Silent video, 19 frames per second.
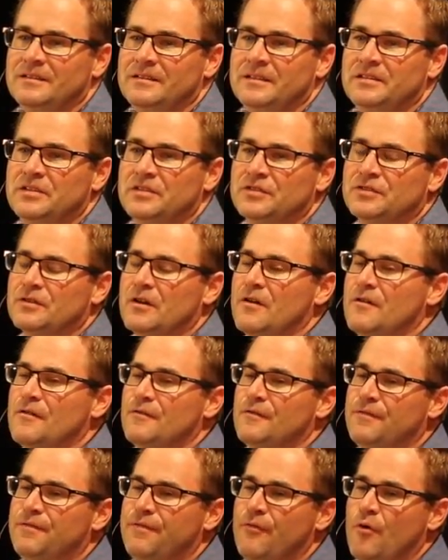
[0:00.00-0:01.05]
This is
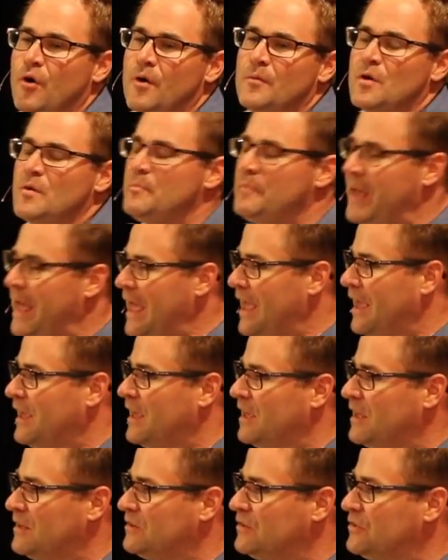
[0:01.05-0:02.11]
former
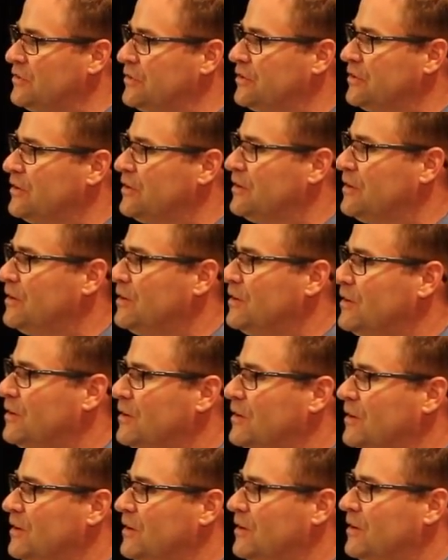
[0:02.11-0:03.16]
pagans,
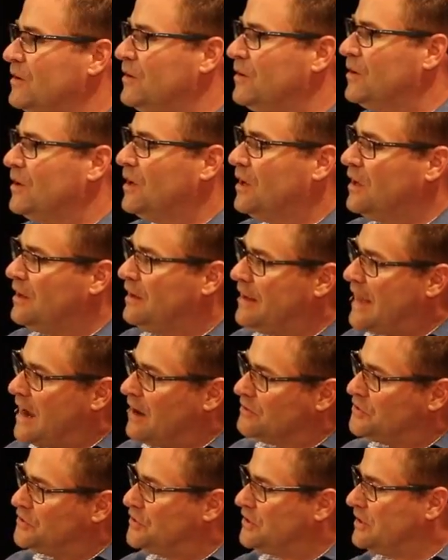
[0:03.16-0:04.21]

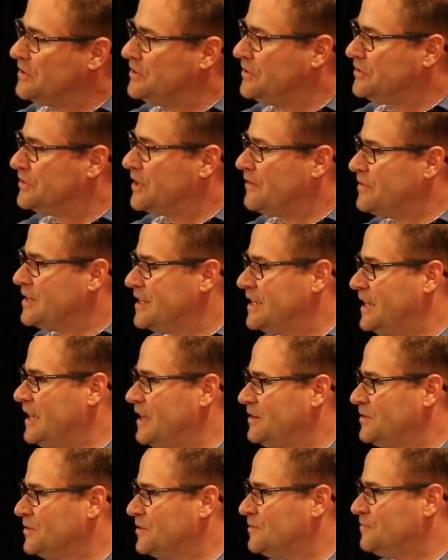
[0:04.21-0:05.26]
now citizens of the
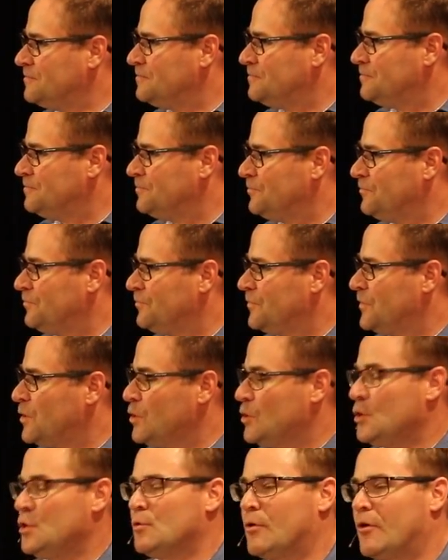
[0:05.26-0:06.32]
kingdom,
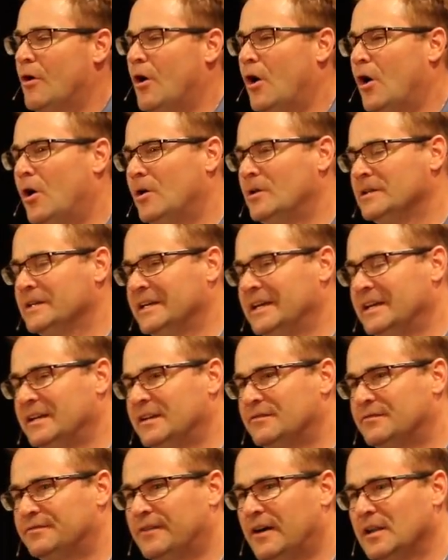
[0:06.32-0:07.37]
who are all in
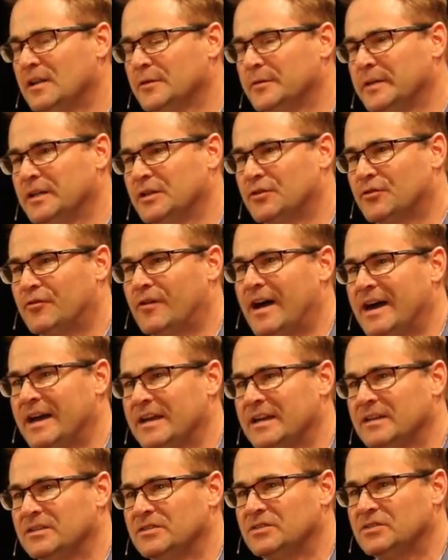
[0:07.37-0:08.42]
and following
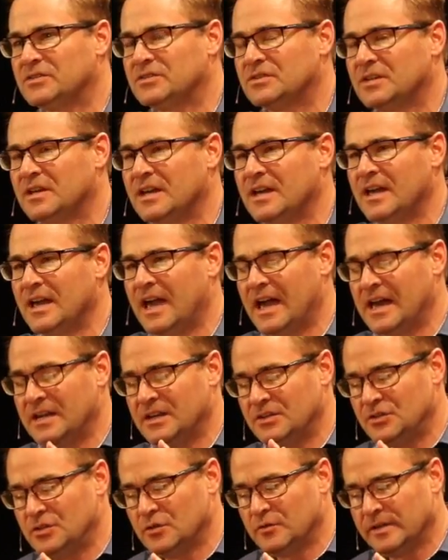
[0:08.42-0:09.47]
Christ
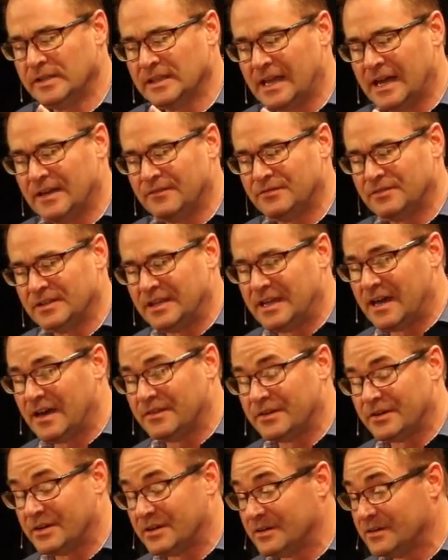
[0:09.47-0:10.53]
and in doing life
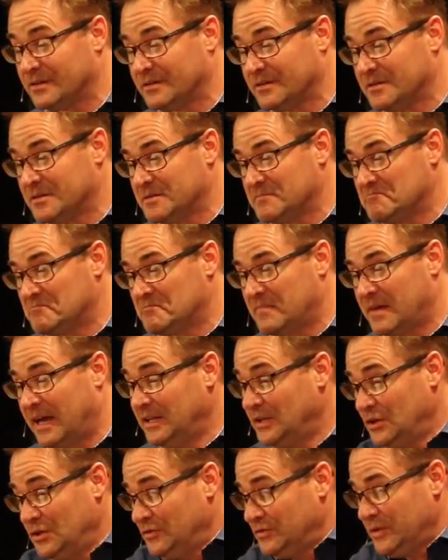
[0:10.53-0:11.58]
together
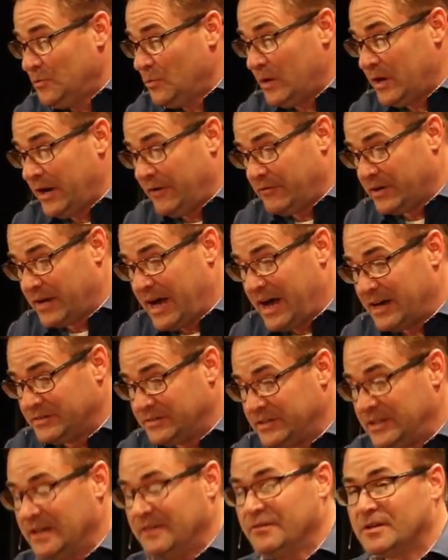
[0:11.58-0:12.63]
and using whatever
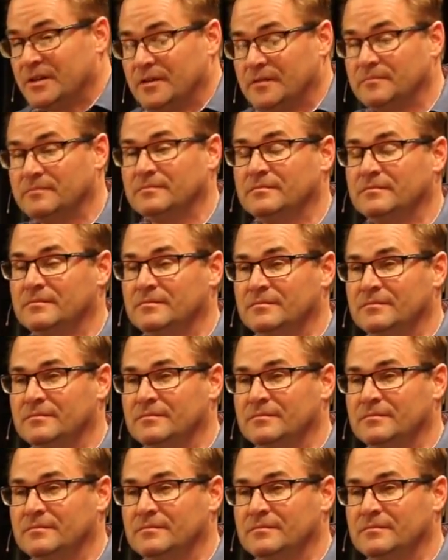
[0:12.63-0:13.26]
God's given them